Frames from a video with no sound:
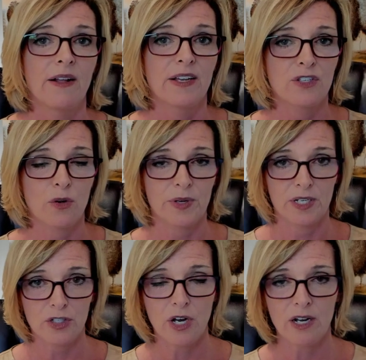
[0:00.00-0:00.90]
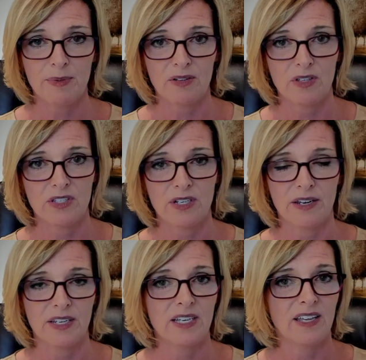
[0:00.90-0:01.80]
So we're going to talk about this
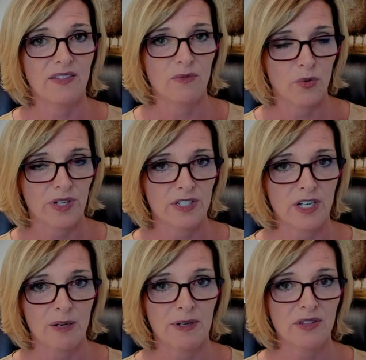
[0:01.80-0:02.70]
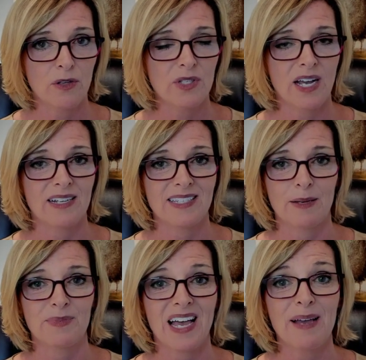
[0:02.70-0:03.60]
study and we're going to talk about those
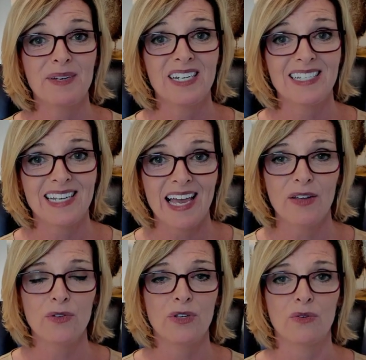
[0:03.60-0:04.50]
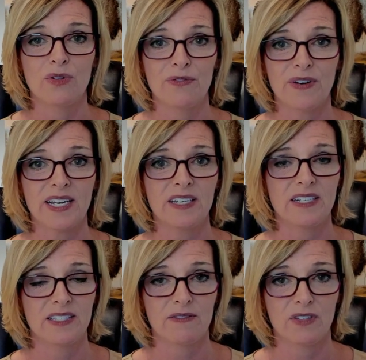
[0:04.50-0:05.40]
concepts. I'm going to tell you the
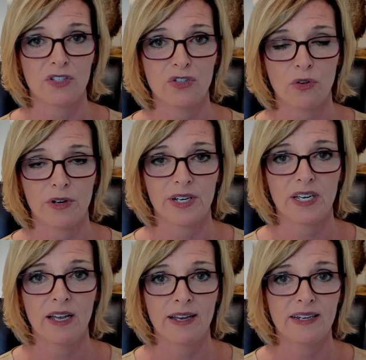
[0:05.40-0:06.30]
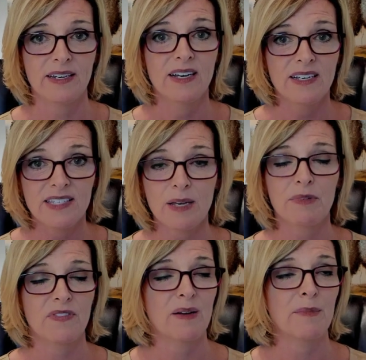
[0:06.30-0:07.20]
findings of this story and some
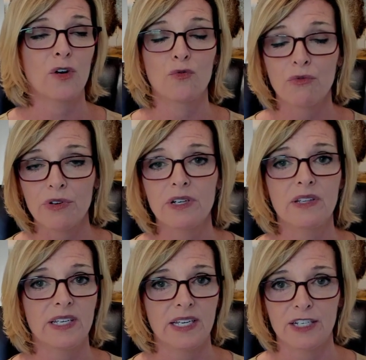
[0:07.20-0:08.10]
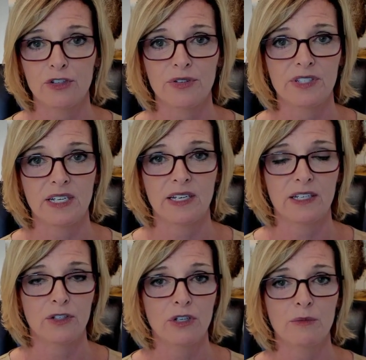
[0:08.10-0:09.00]
of them are really interesting
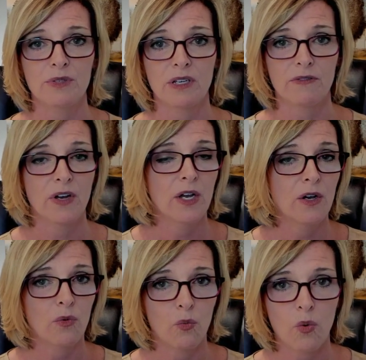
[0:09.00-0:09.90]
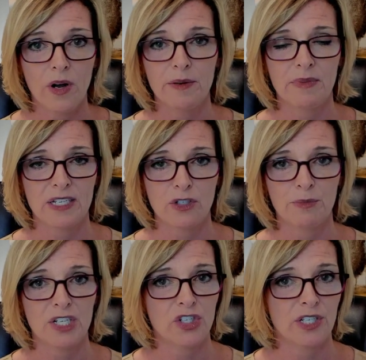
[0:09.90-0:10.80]
in terms of what
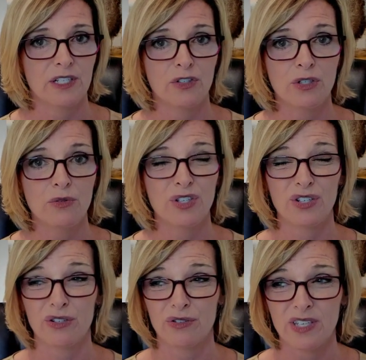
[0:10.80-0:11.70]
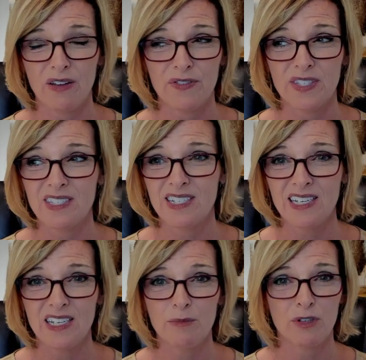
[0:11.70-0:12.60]
masturbation can do to your self
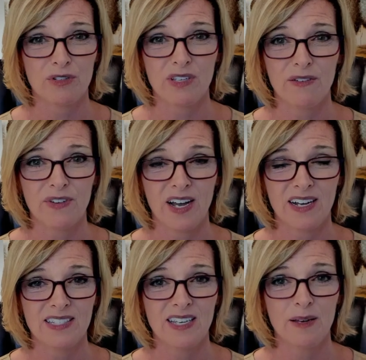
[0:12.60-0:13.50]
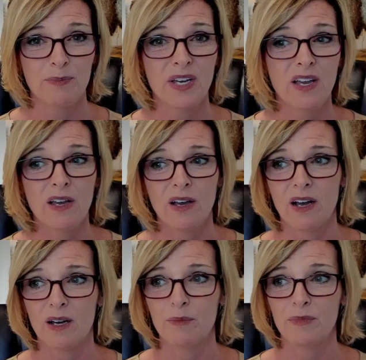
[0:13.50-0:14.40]
esteem, your self concept,
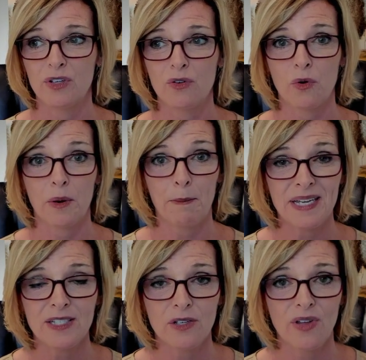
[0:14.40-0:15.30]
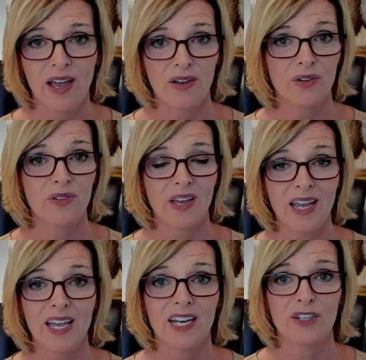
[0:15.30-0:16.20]
um, your mental health,
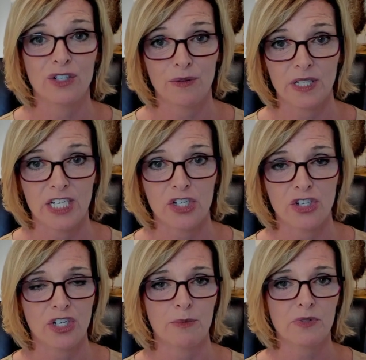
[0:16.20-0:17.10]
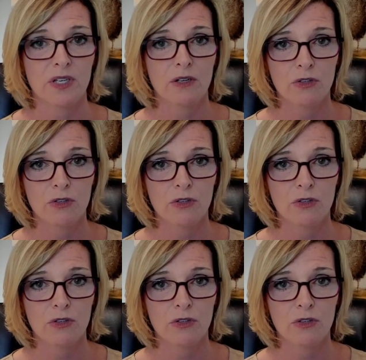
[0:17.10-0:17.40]
and your relationships.